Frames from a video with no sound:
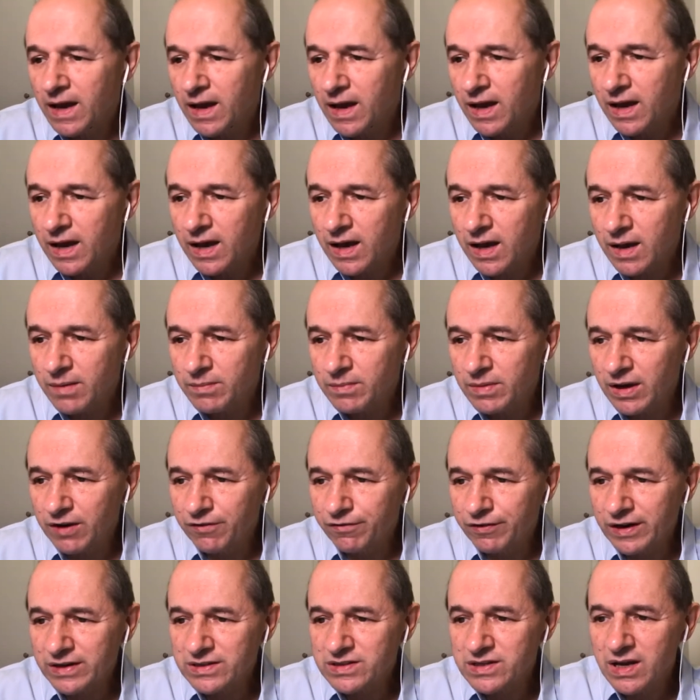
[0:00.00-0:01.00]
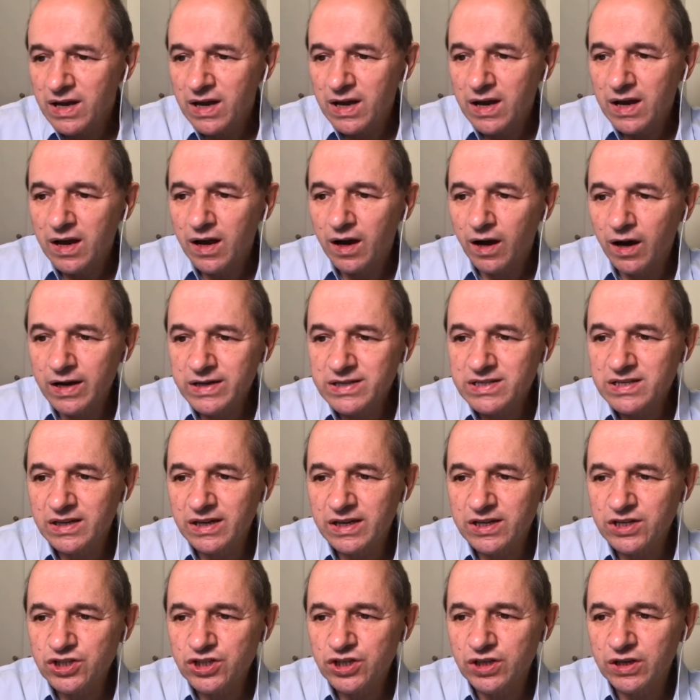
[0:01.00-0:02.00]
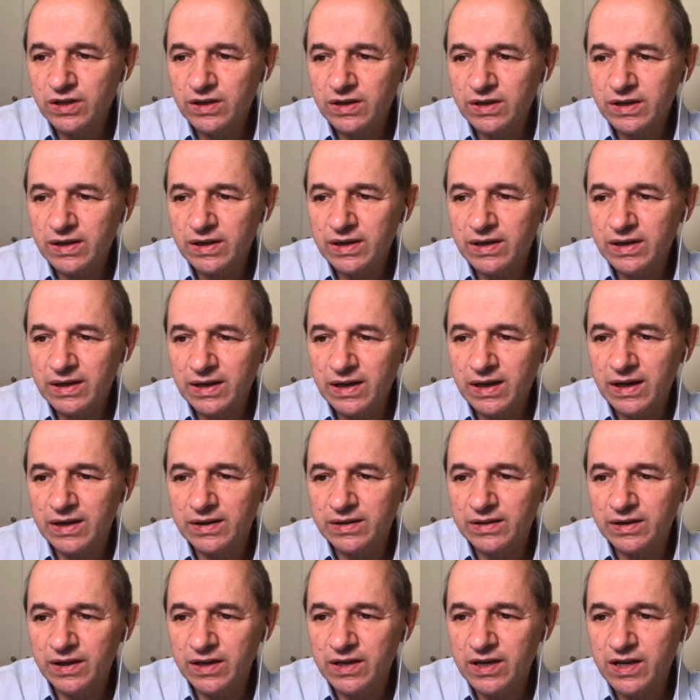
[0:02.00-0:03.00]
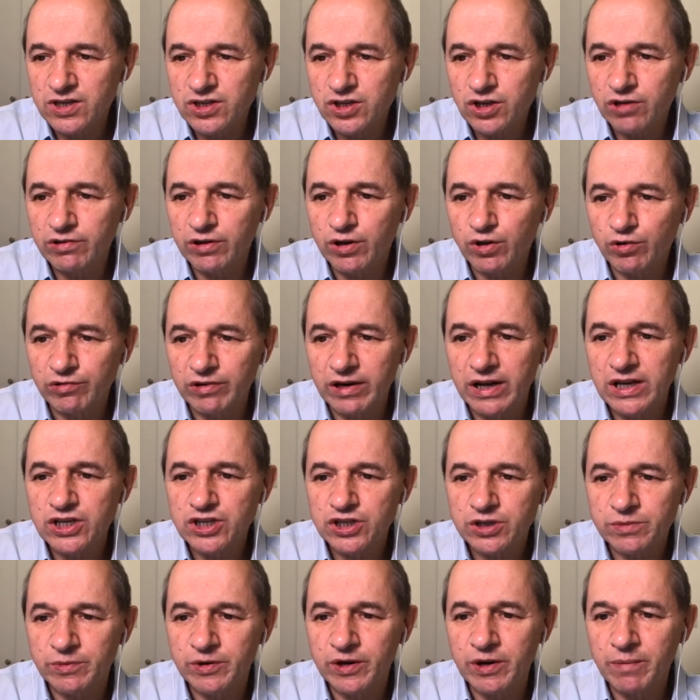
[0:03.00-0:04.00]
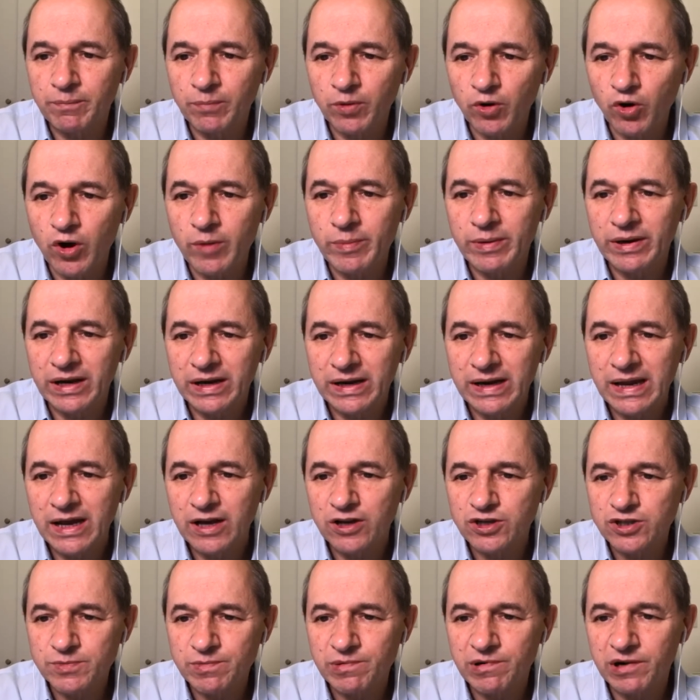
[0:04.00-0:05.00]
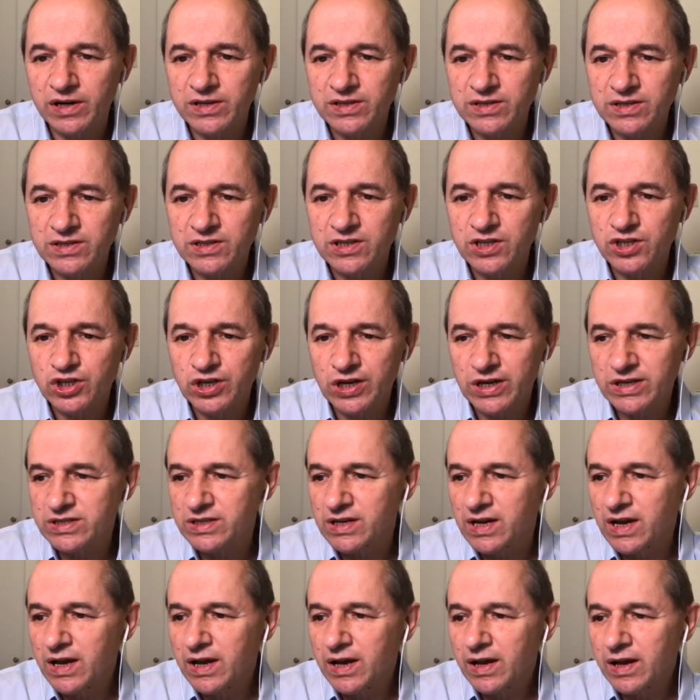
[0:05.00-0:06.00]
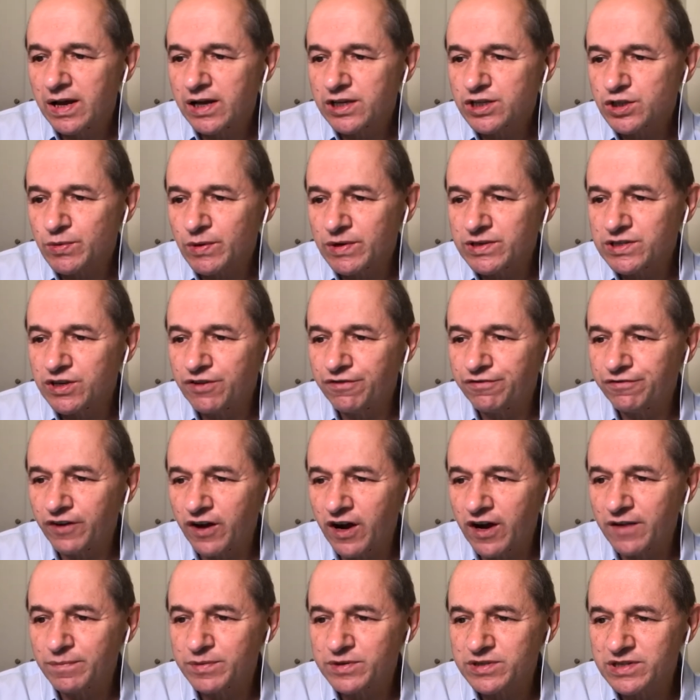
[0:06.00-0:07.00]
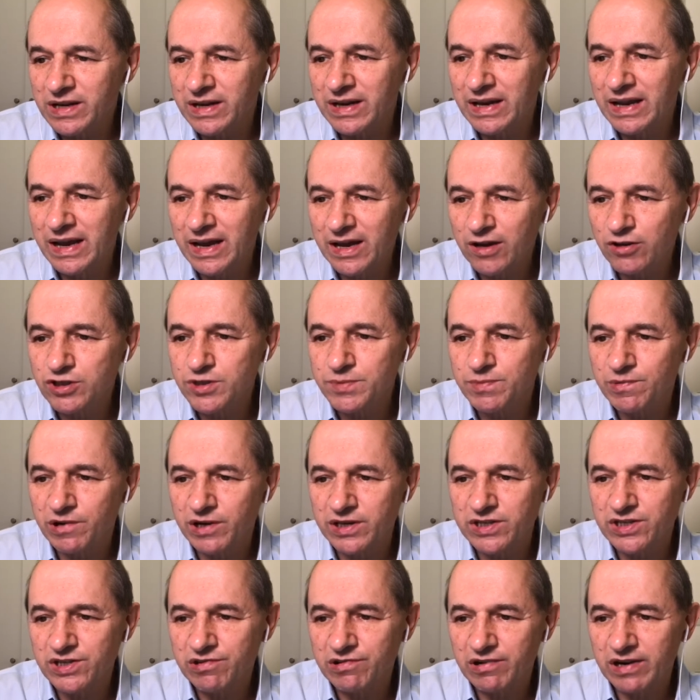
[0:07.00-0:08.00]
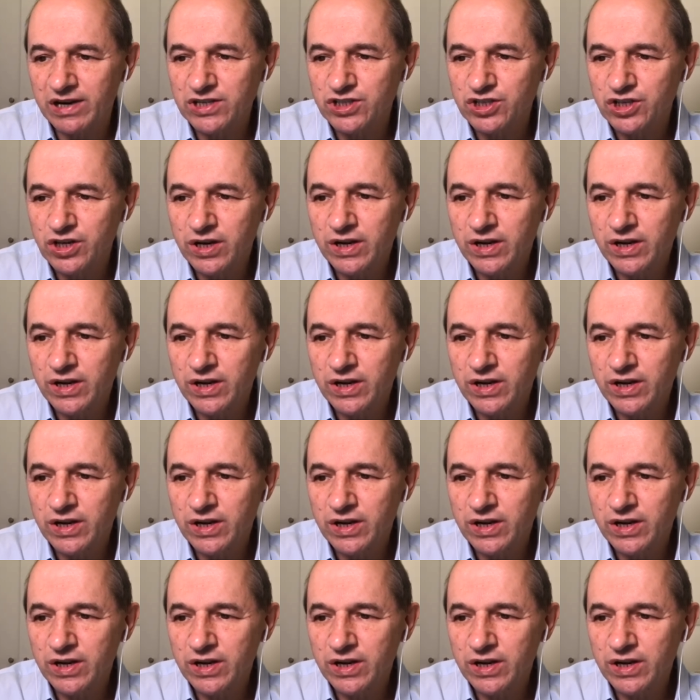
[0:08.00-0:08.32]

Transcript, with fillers: Um, in fact, isolation, uh, the historical relationship between employment and house prices suggests a twenty-five percent house price crash